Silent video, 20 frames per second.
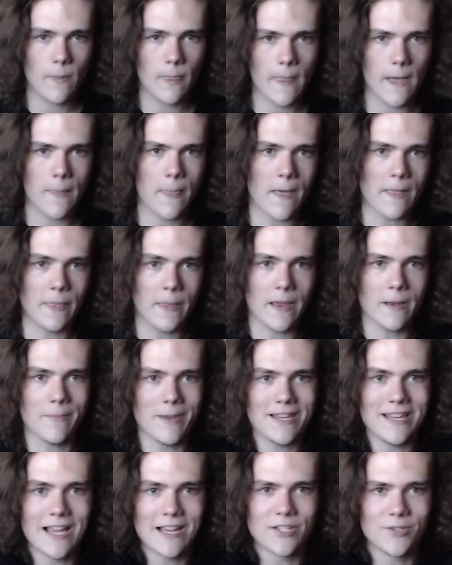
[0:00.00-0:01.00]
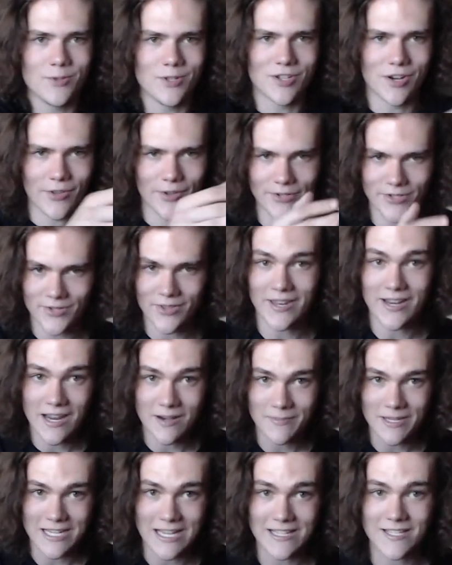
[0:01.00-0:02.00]
and then they'd be next to each other. So then I'd
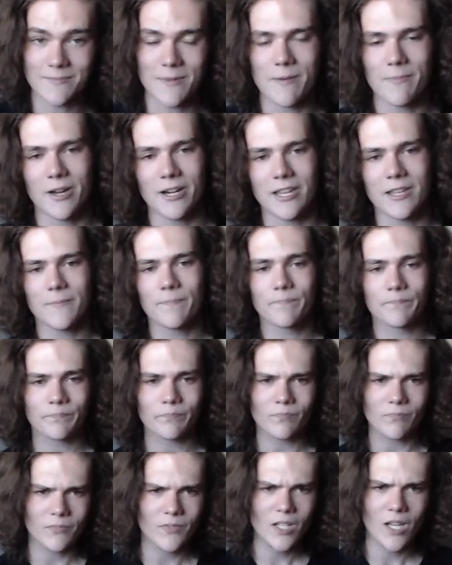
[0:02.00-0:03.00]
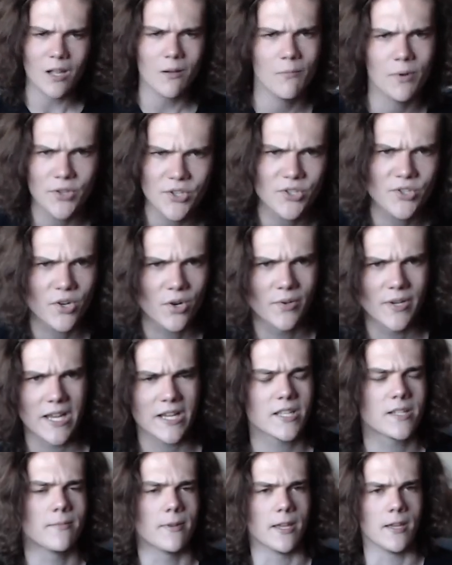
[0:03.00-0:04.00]
be next to my buddy. But this girl
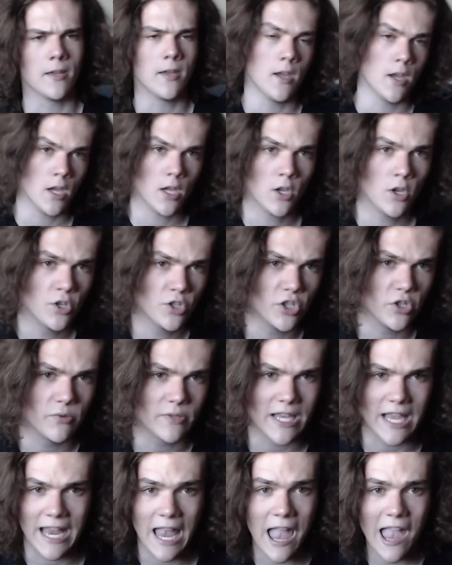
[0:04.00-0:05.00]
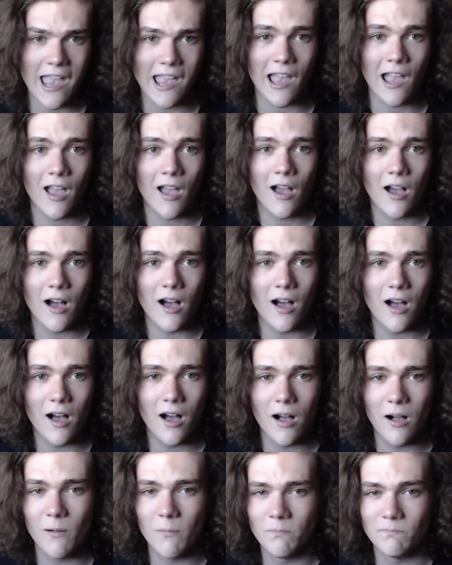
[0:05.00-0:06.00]
next to me, she was saying, "Hey,
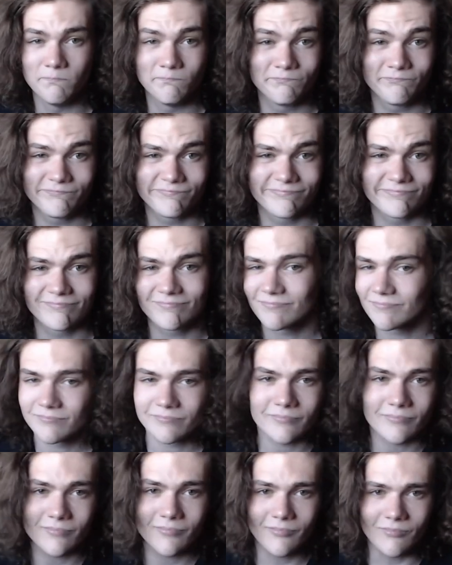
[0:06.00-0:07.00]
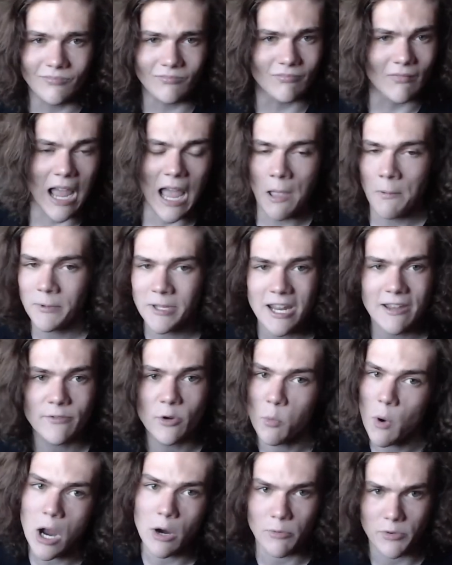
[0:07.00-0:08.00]
I'm gonna have to
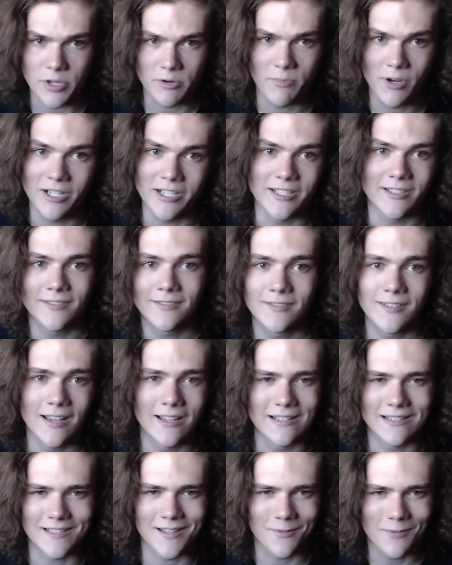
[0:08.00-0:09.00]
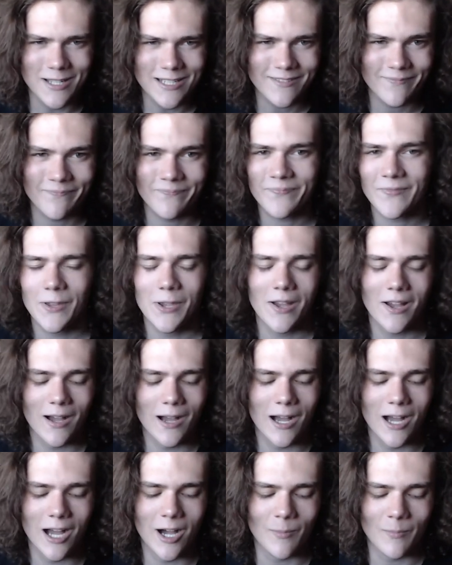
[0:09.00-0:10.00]
walk with your buddy." And I was like, "What?"
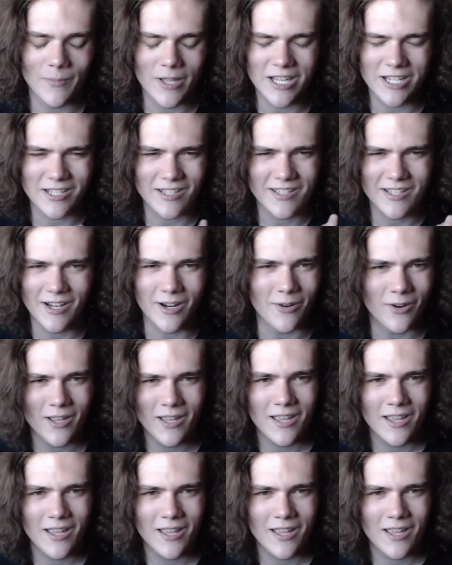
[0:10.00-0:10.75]
And you know,